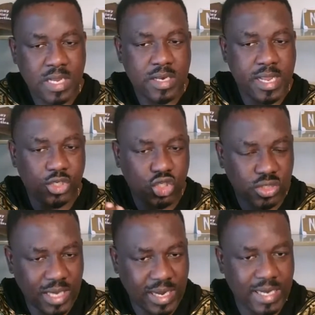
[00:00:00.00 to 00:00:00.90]
they
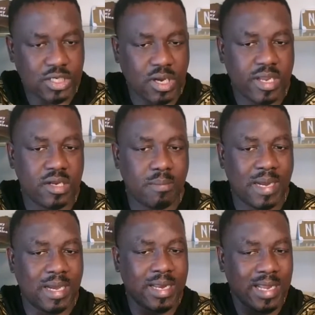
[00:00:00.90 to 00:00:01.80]
started talking
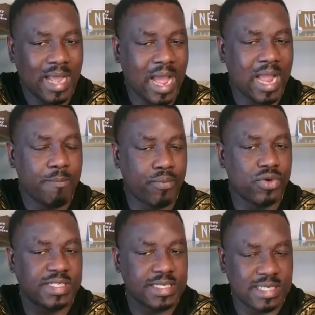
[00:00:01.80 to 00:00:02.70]
about the high
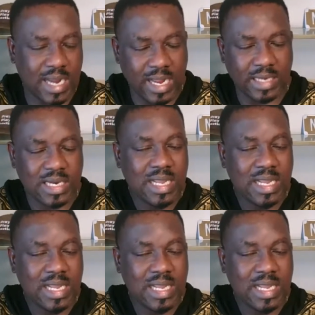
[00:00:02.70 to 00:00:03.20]
protein diet,